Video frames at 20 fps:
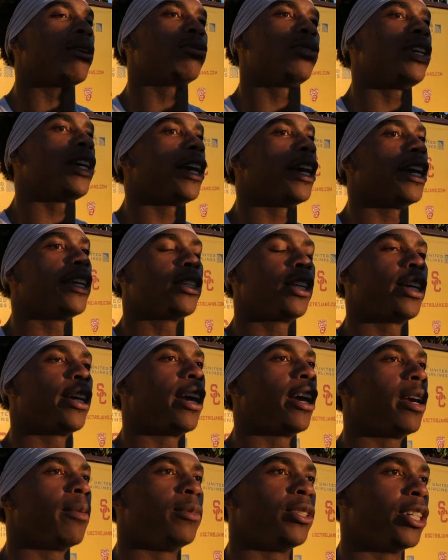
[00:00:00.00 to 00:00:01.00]
I don't think ahead to the
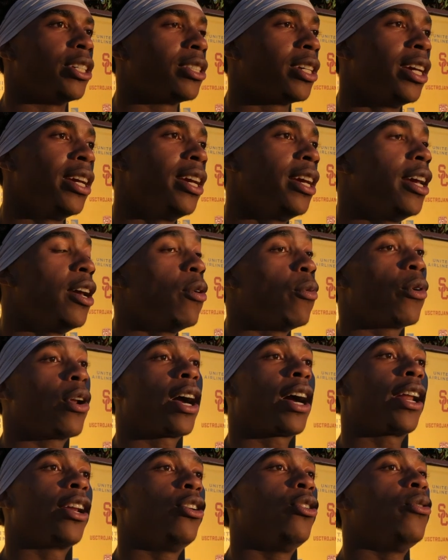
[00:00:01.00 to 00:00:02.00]
game. Just what
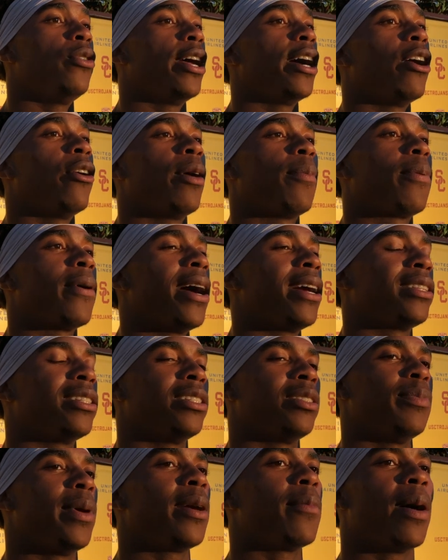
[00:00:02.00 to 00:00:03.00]
I got to do now at
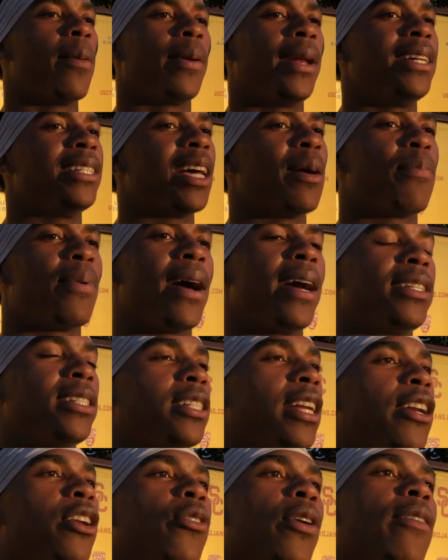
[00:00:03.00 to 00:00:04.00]
practice, make my plays at
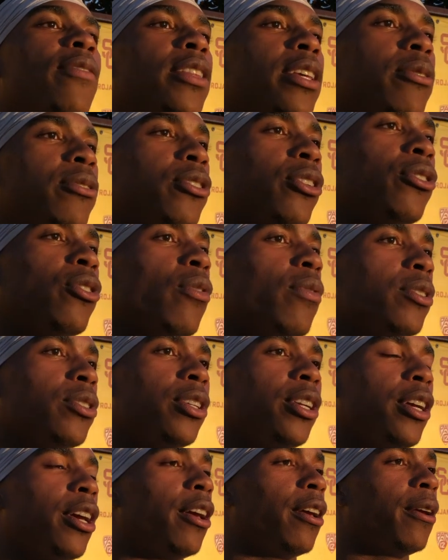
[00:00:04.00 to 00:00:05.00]
practice, and I know everything will turn over
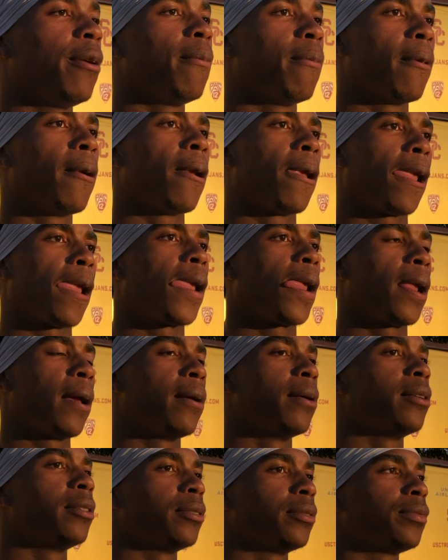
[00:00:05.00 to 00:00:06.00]
into the game.
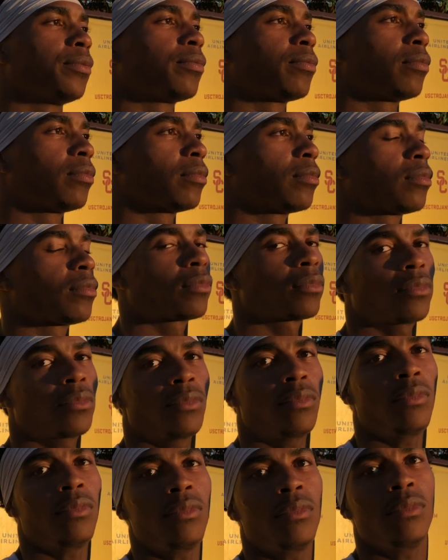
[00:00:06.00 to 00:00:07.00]
Do you feel
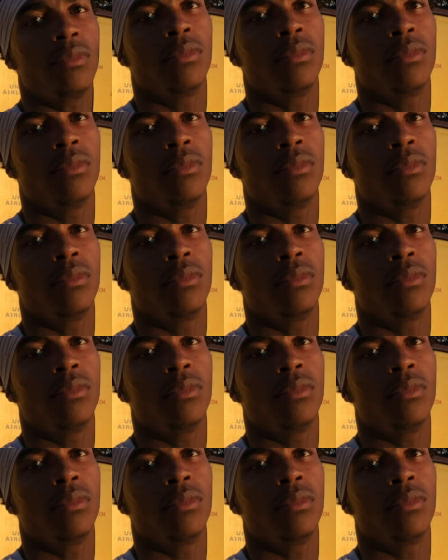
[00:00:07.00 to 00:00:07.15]
fully back?